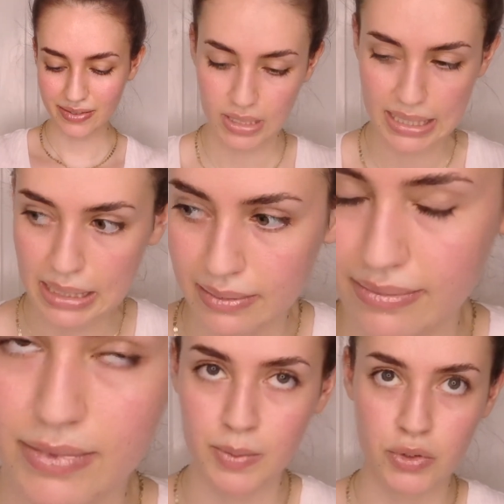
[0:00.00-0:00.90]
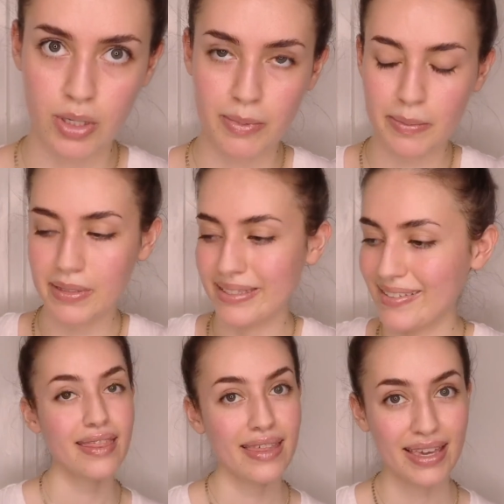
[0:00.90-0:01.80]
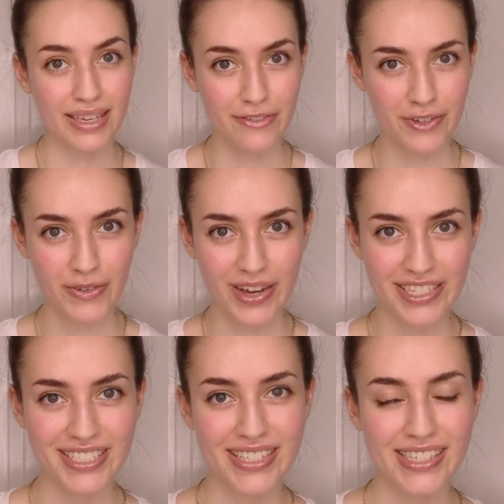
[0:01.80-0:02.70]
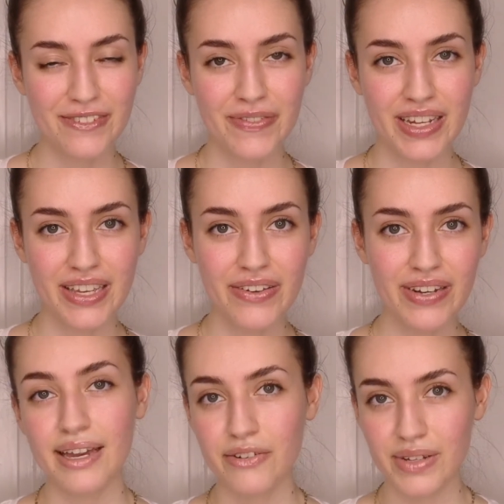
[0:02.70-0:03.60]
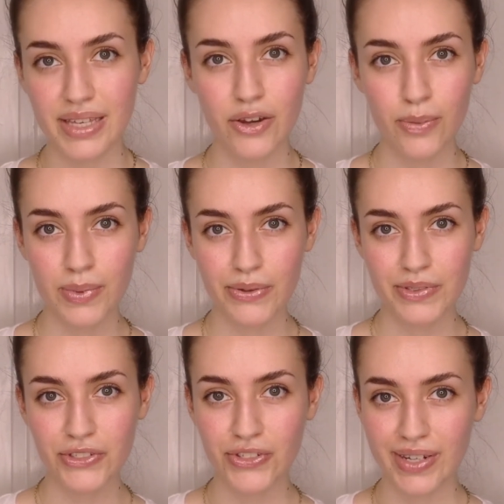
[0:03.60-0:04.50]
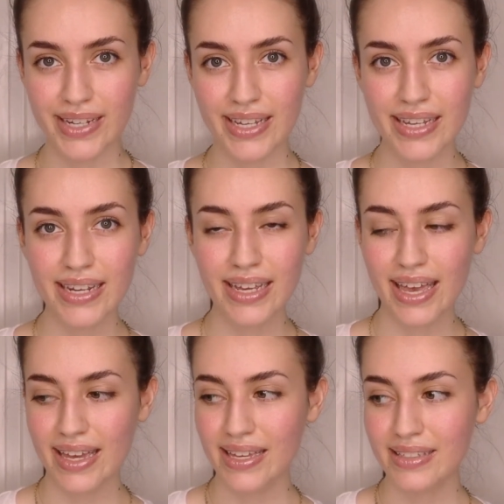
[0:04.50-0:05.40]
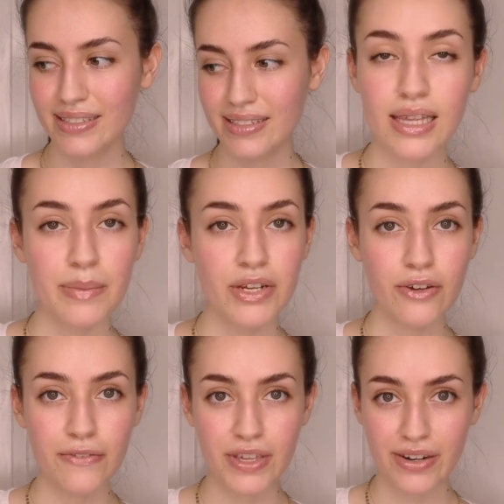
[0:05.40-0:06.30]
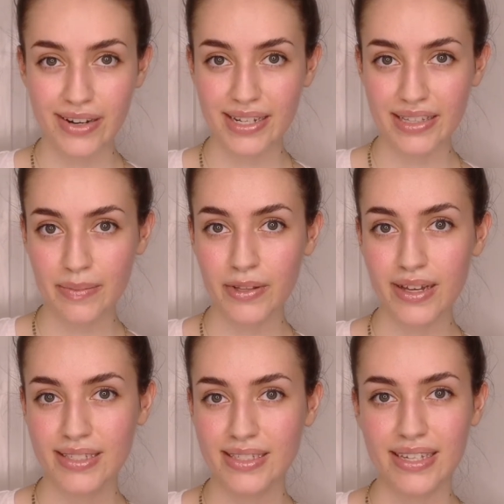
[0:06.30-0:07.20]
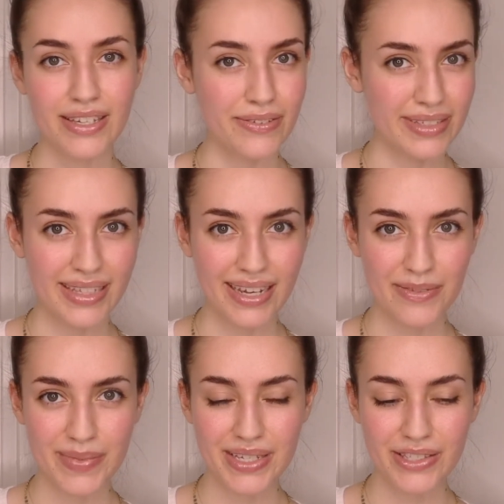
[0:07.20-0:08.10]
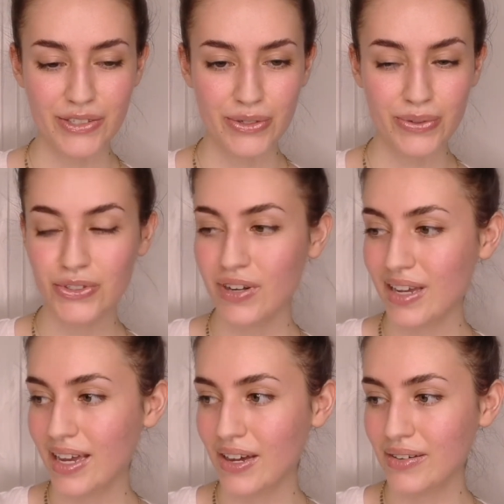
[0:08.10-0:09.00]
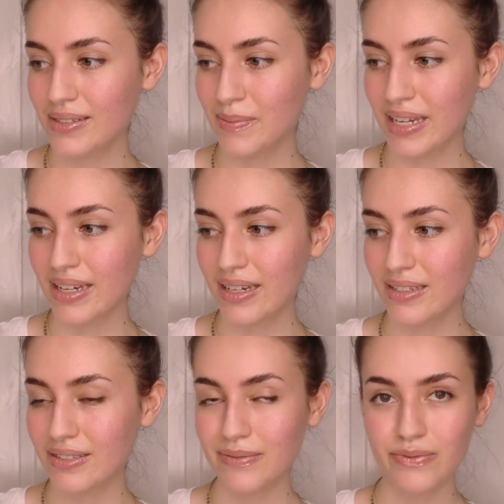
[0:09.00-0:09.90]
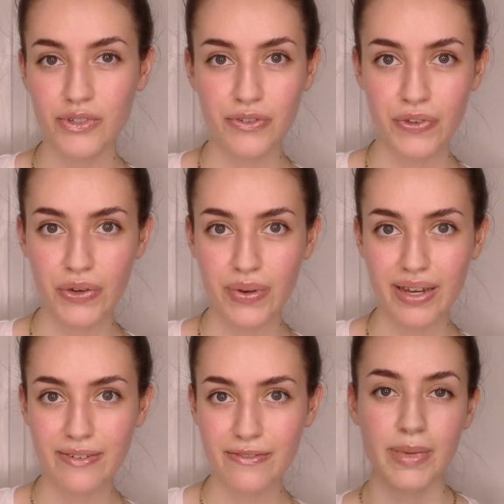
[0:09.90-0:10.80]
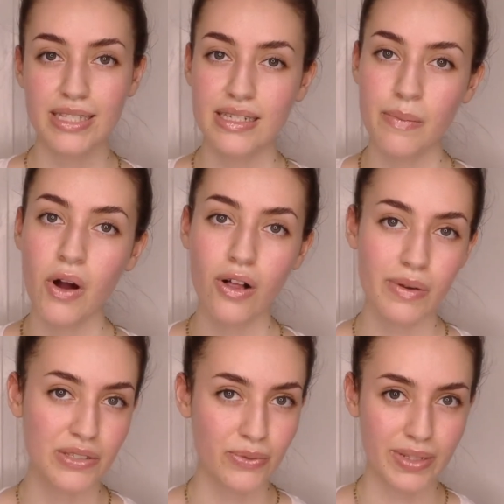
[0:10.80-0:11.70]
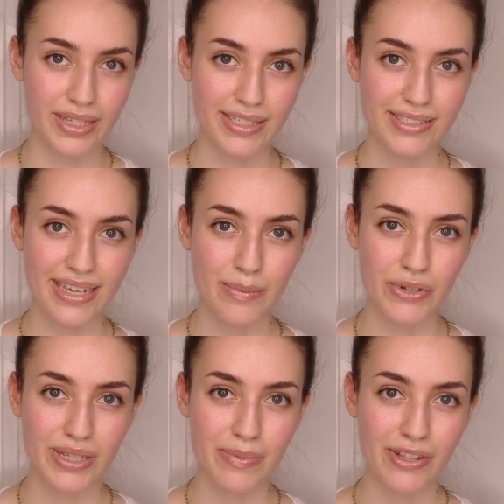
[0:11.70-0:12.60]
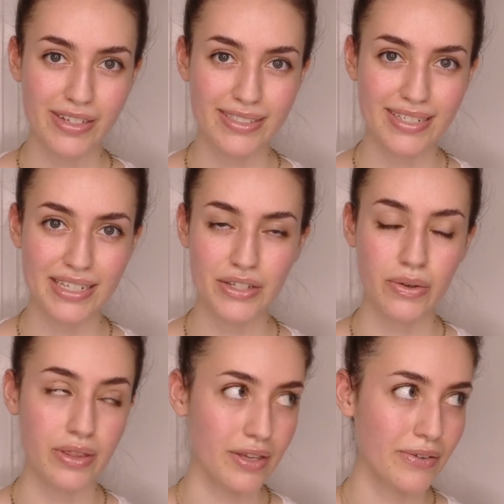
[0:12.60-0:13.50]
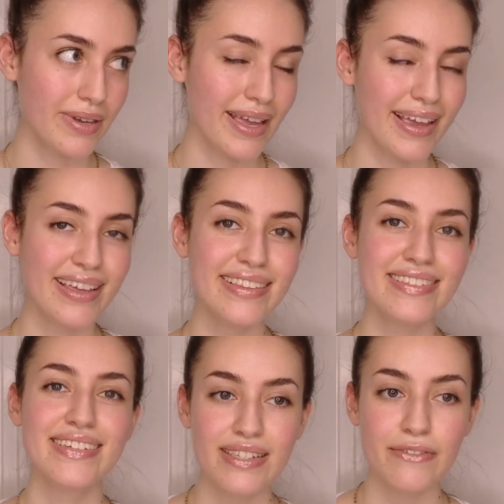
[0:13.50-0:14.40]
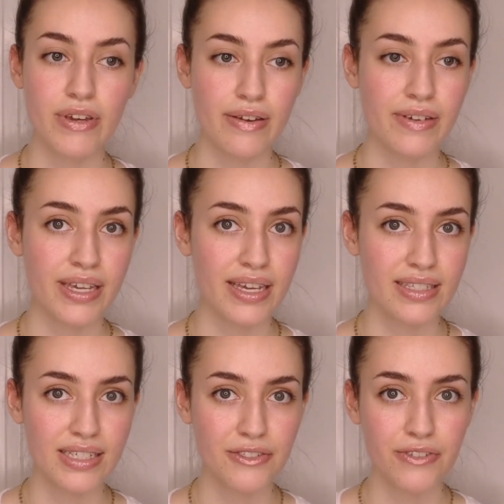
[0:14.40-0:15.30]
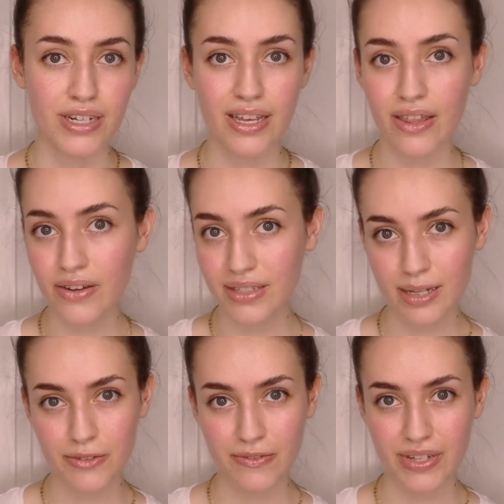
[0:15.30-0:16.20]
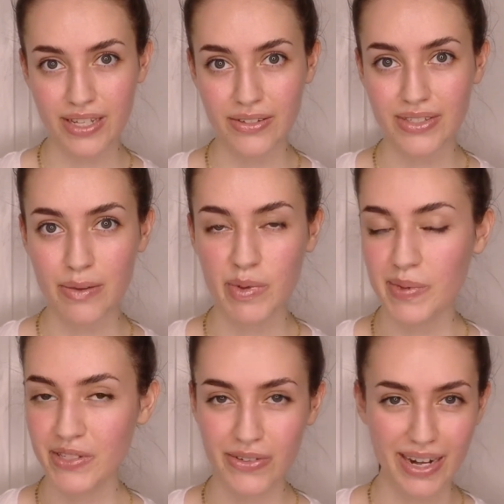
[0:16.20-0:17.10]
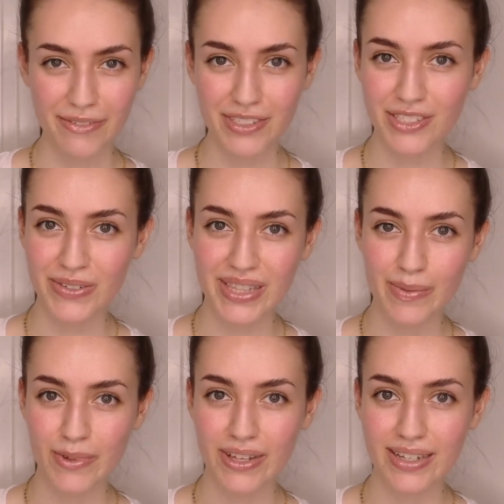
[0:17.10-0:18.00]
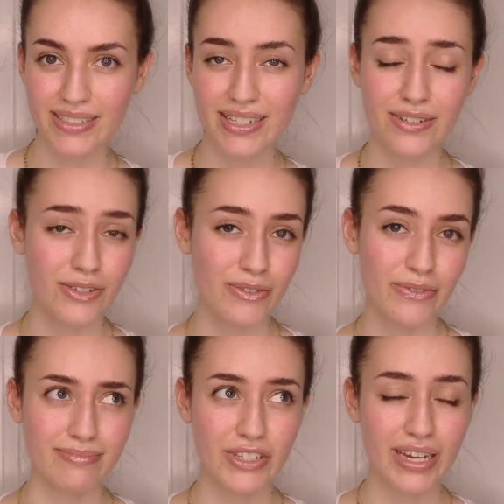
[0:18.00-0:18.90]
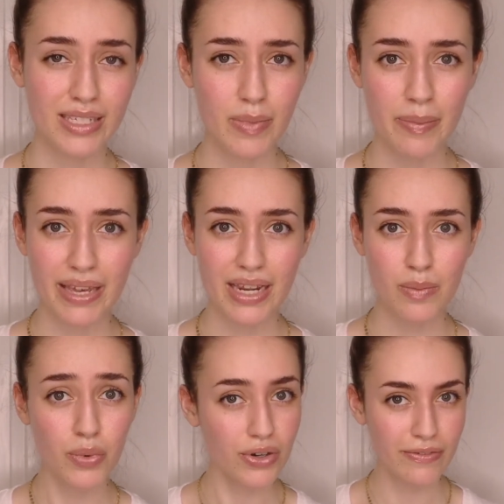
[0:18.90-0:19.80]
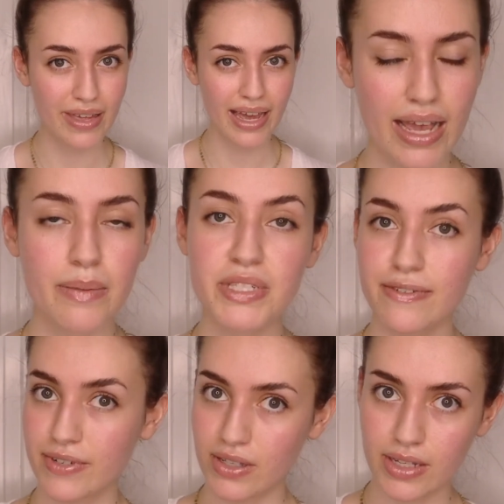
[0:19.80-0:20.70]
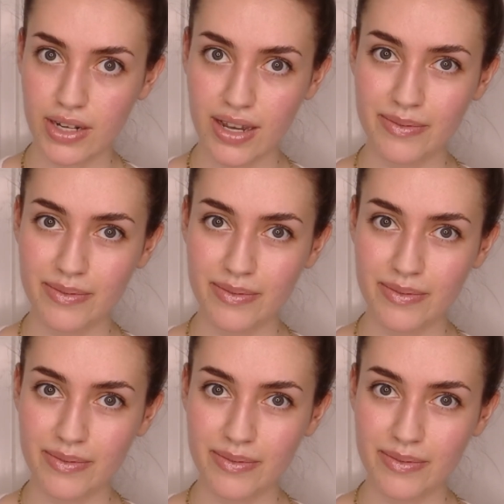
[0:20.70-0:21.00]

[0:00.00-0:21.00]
Yeah, almost dropped them. Thank you for watching this video, and I really hope you enjoyed it. And let me know if there are any lip glosses that you would like me to try out and make a review of, because I'm always willing to get more lip gloss, as you all know. And if you have any ideas for any other types of videos that maybe don't have to do with lip gloss, I don't know if you guys might be getting bored of that. I'm definitely not.